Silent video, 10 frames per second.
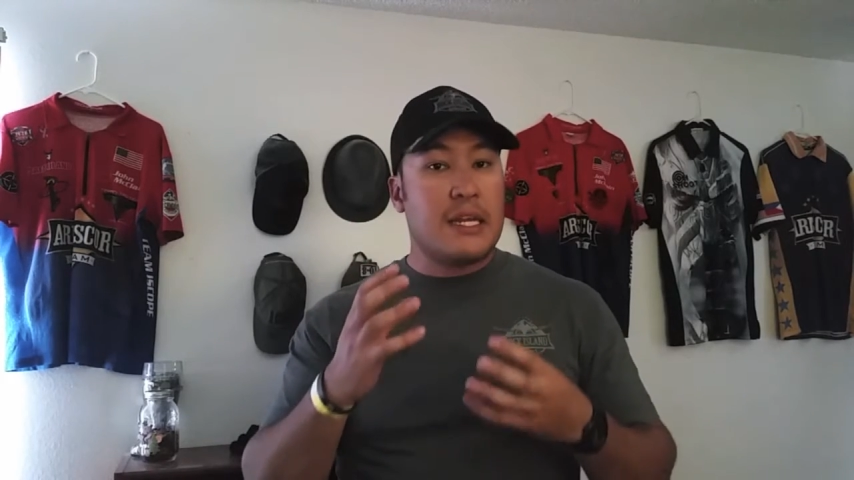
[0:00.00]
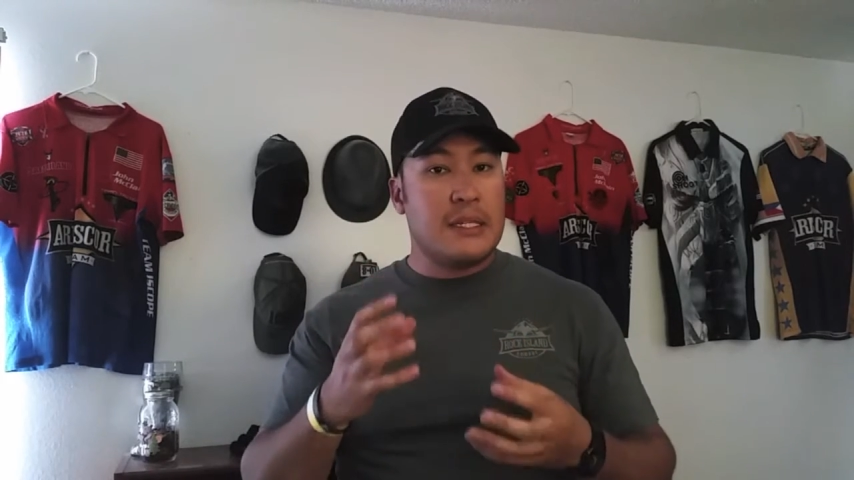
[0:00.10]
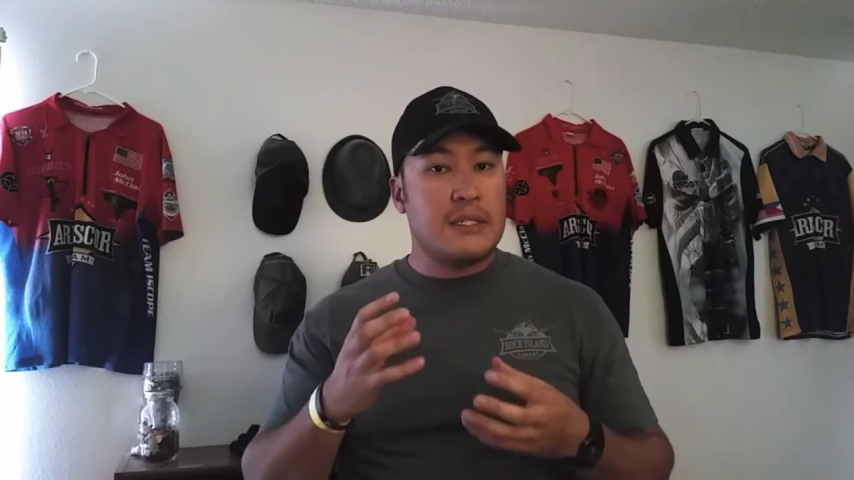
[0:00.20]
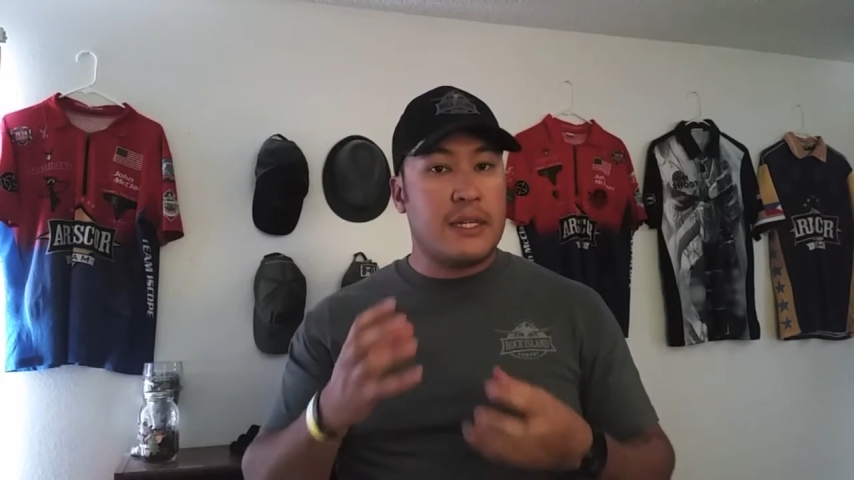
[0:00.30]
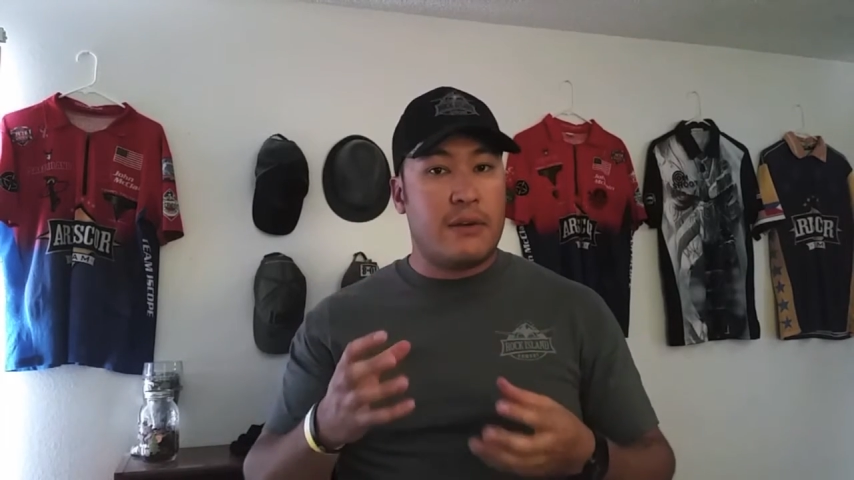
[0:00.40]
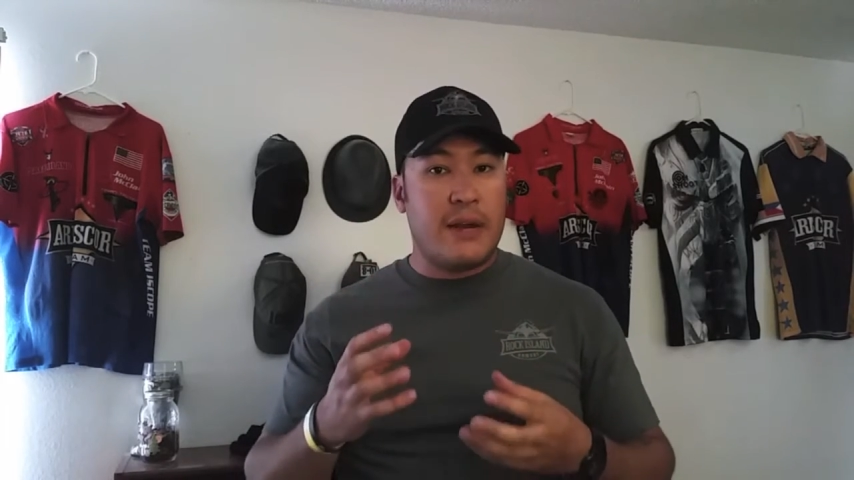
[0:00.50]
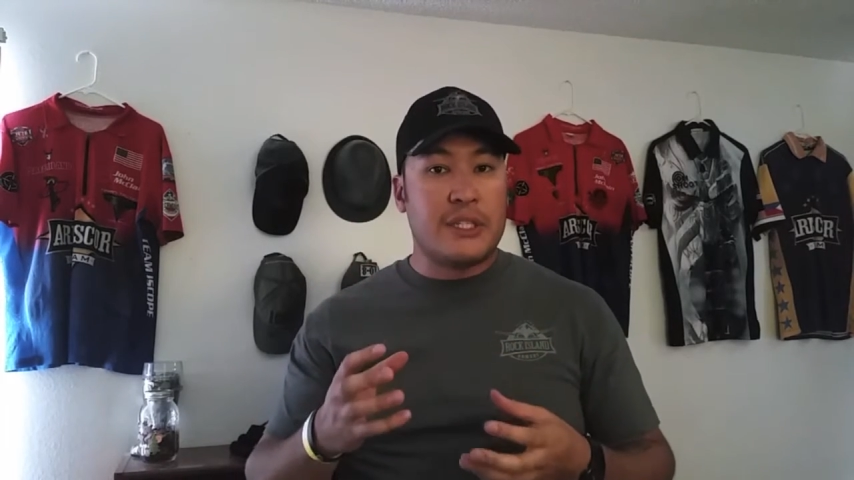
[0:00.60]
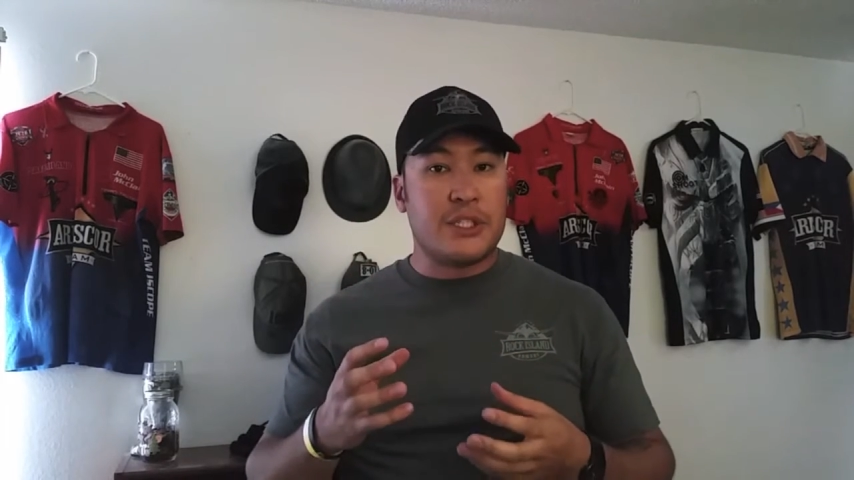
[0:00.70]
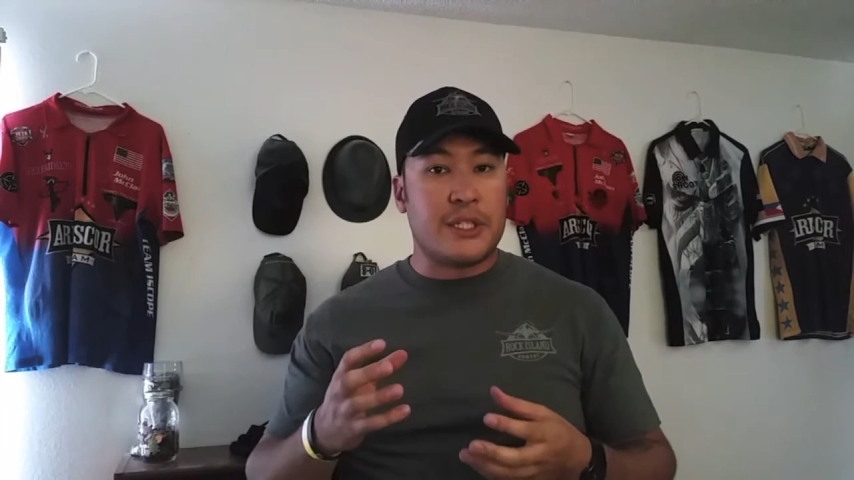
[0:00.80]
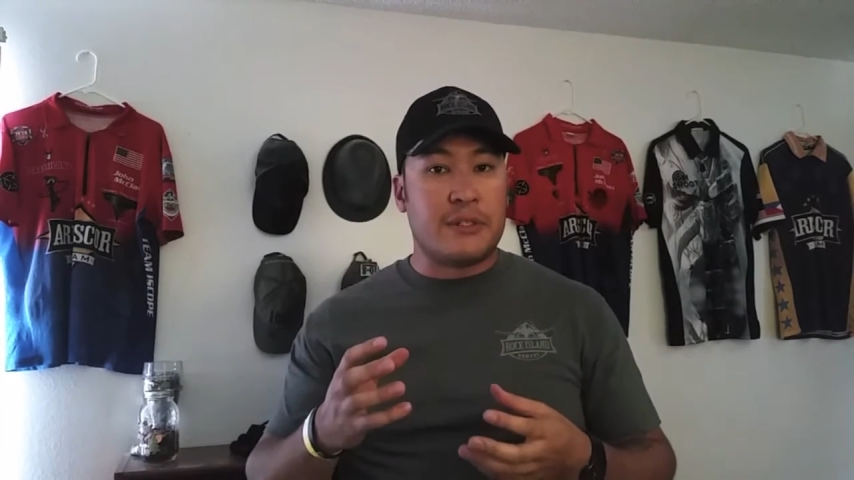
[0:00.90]

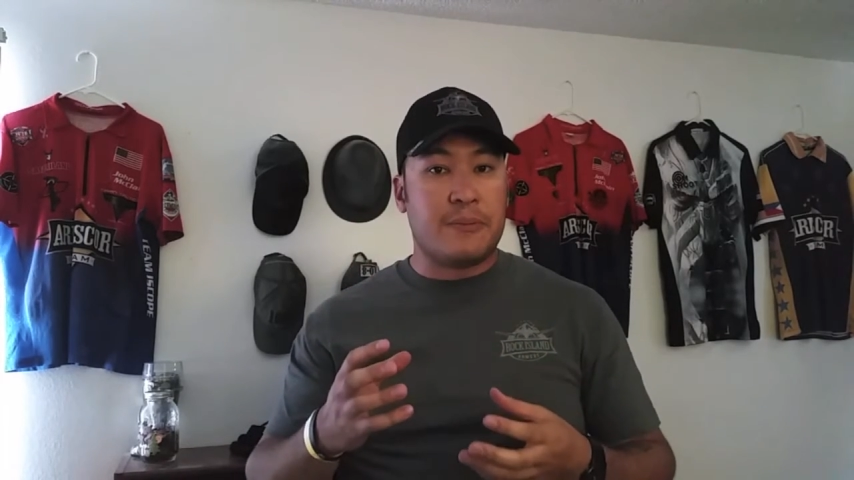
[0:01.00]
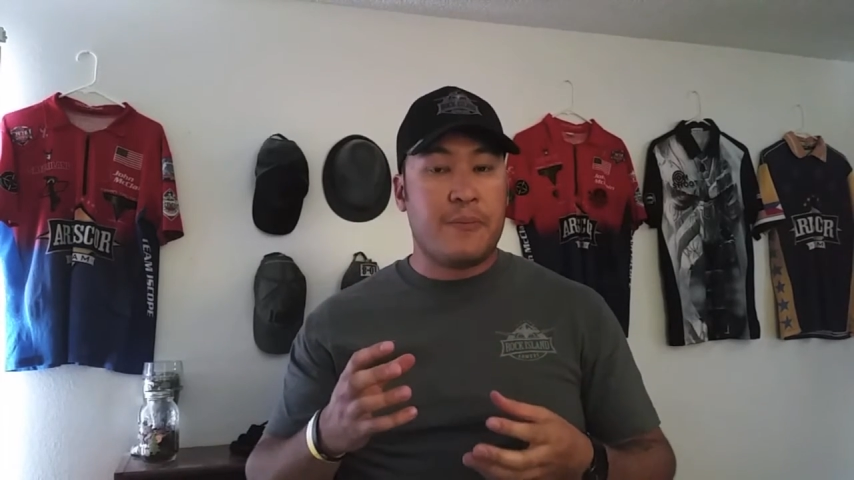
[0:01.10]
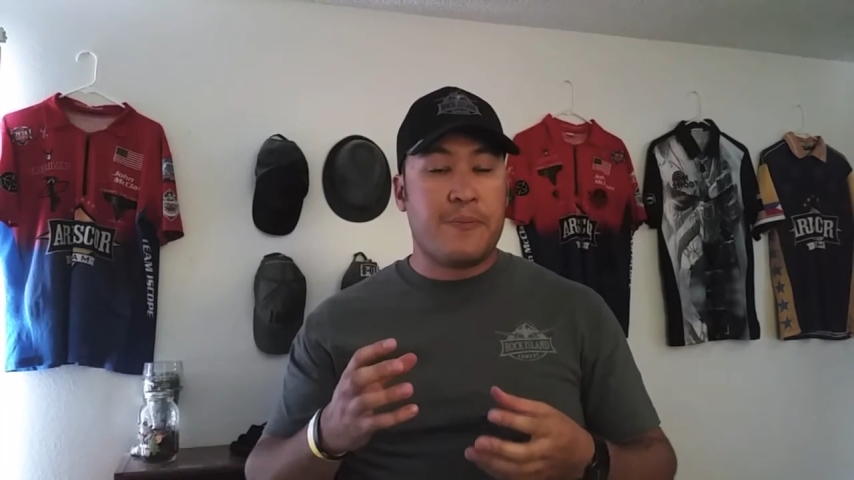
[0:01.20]
consideration